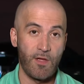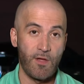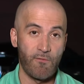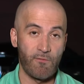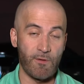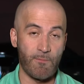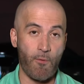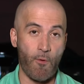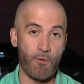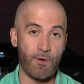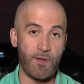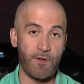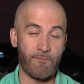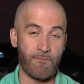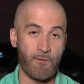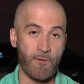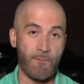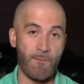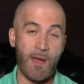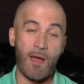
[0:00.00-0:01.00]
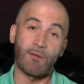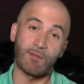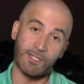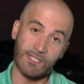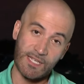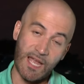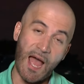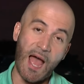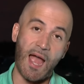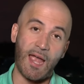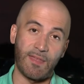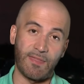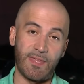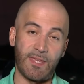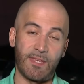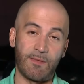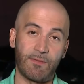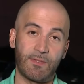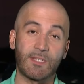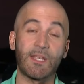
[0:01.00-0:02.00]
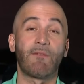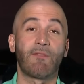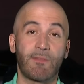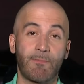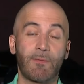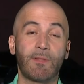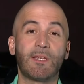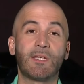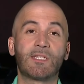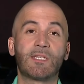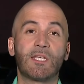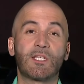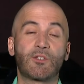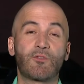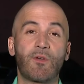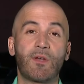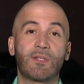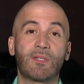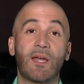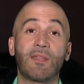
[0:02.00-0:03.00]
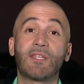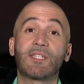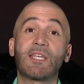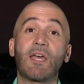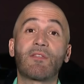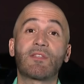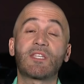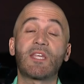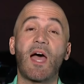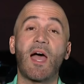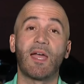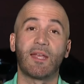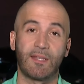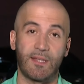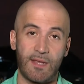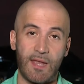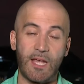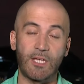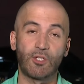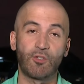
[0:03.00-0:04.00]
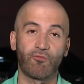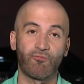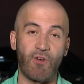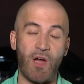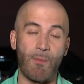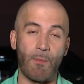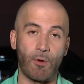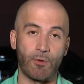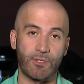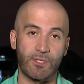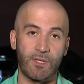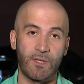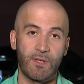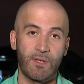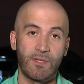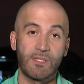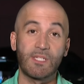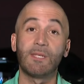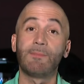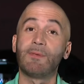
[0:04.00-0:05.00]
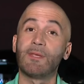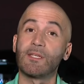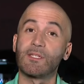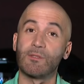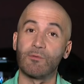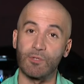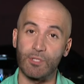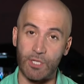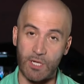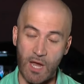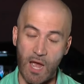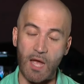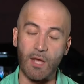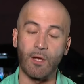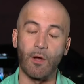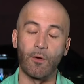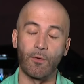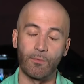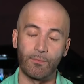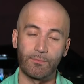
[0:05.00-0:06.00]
Reporting from outside the 7th Police District on the South Side, Andrew Ramos, CBS 2 Chicago.